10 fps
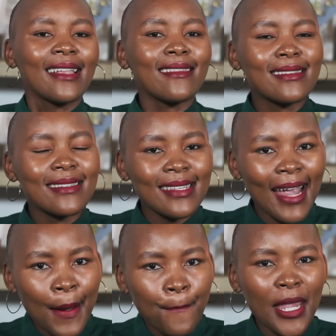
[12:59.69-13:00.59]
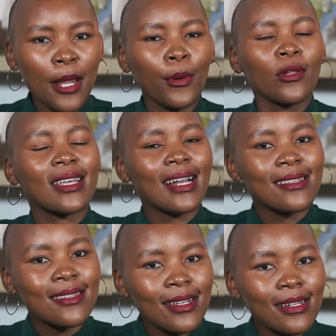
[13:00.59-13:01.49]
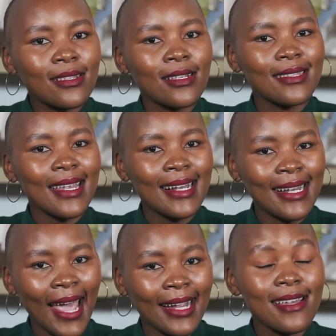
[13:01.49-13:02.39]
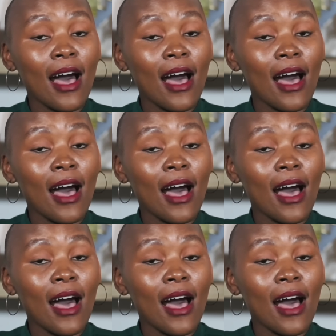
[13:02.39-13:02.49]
The same people that our citizens elect